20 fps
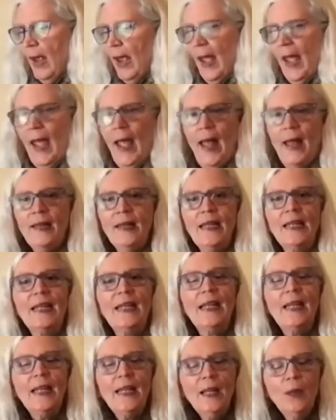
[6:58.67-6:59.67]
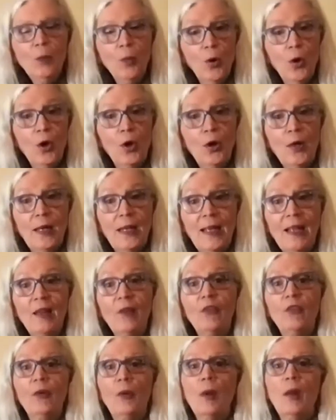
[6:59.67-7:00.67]
And the key word
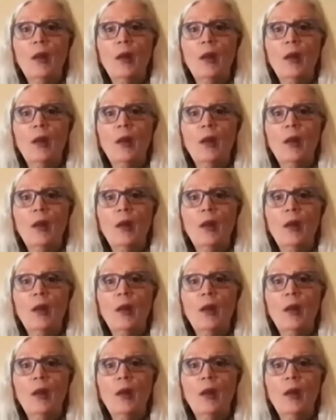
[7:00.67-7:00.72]
is